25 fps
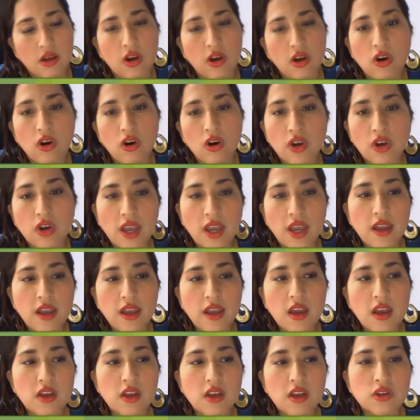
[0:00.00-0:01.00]
Okay,
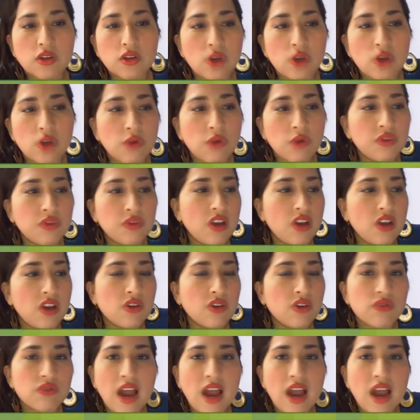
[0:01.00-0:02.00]
so
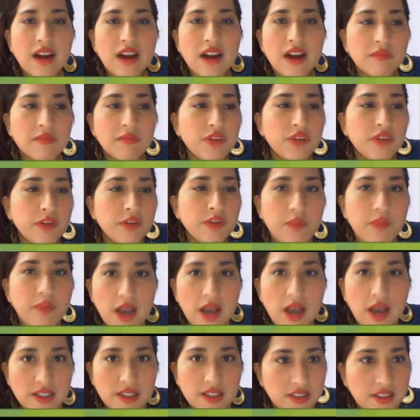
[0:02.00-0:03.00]
those are verb
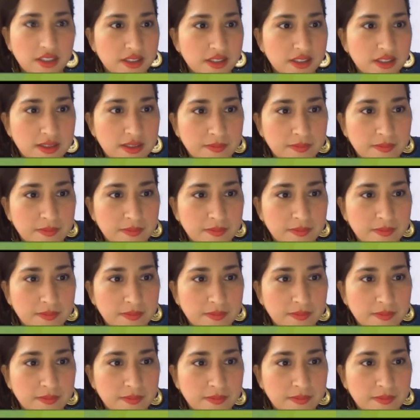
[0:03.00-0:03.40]
patterns.